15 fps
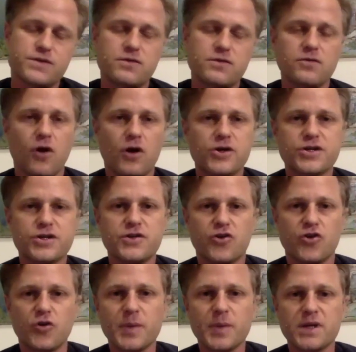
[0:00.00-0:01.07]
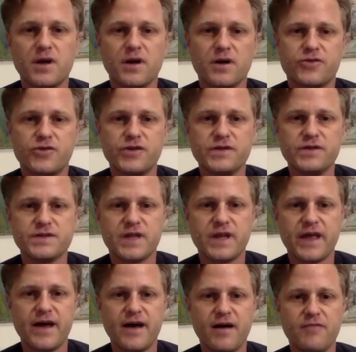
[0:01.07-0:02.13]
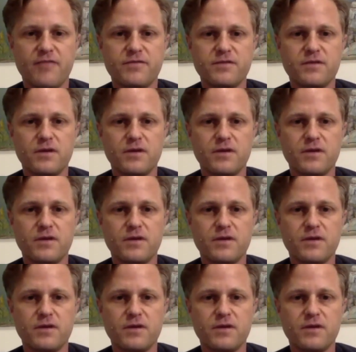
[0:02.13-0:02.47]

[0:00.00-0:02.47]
are largely urban countries that have